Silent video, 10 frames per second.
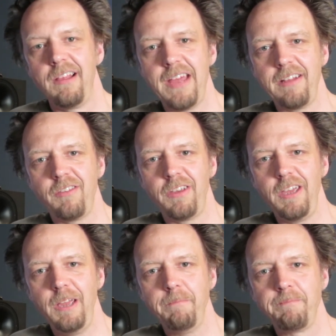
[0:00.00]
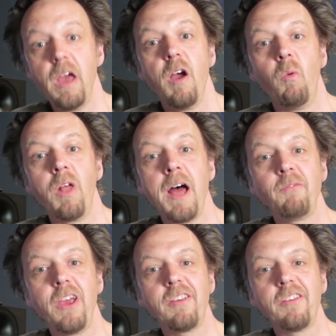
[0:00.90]
That's the key. Well,
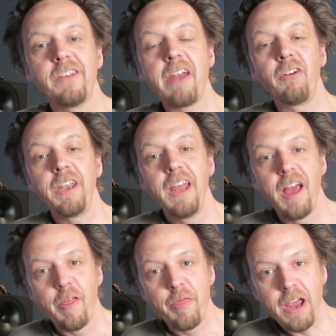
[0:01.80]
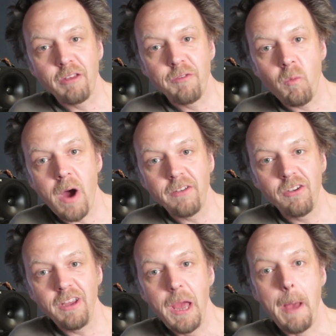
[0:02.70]
I'm Jason Satterlund. Thanks for
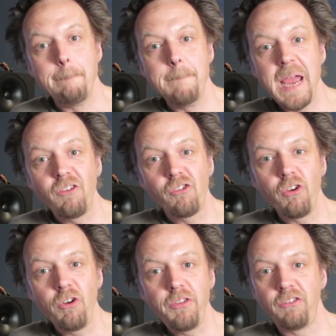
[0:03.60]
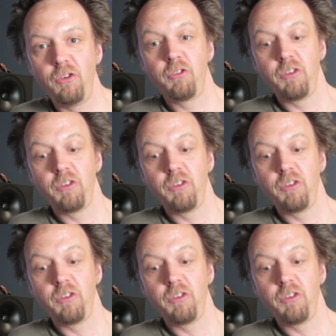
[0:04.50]
watching. Make sure that you